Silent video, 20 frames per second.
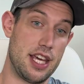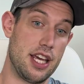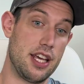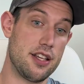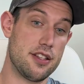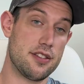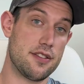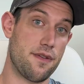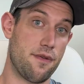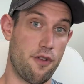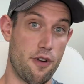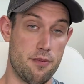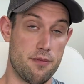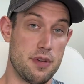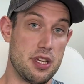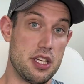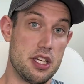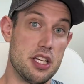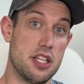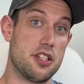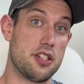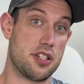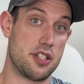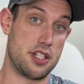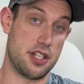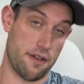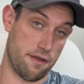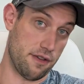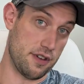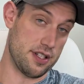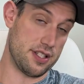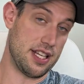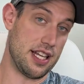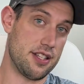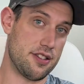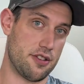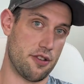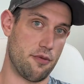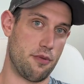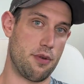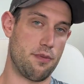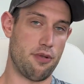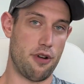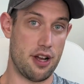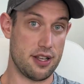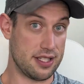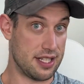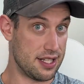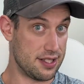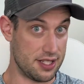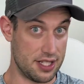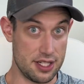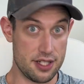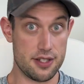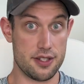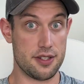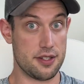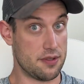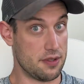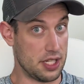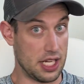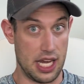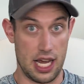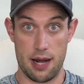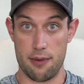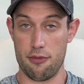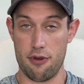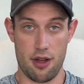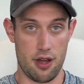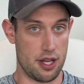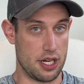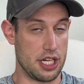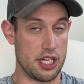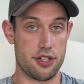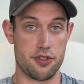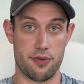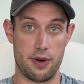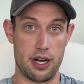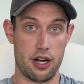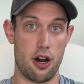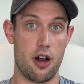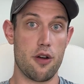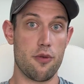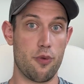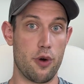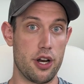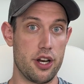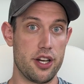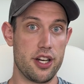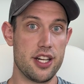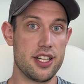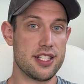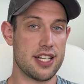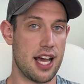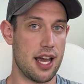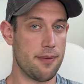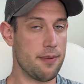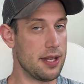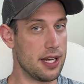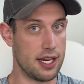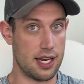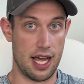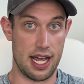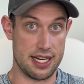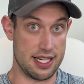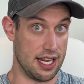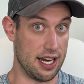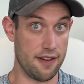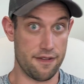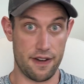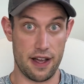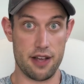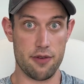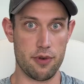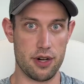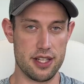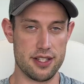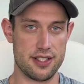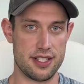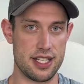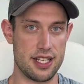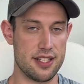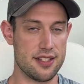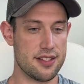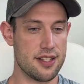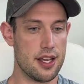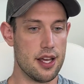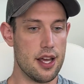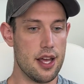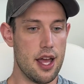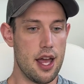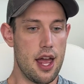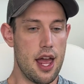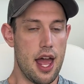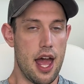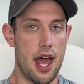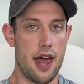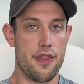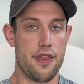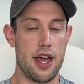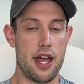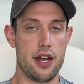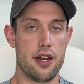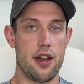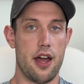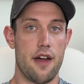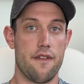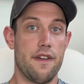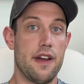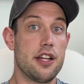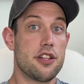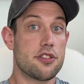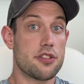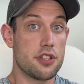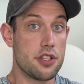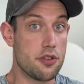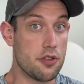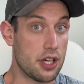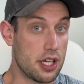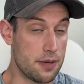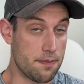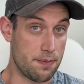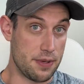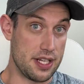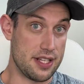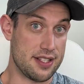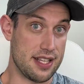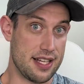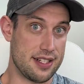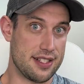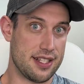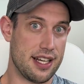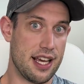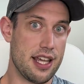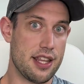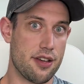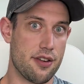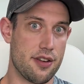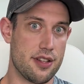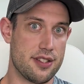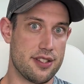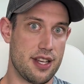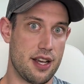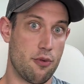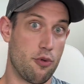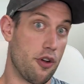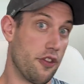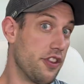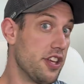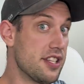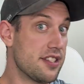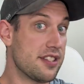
things from each different sensor. We process each camera and each radar one at a time and identify what it sees. And then eventually you can piece that together and say, well,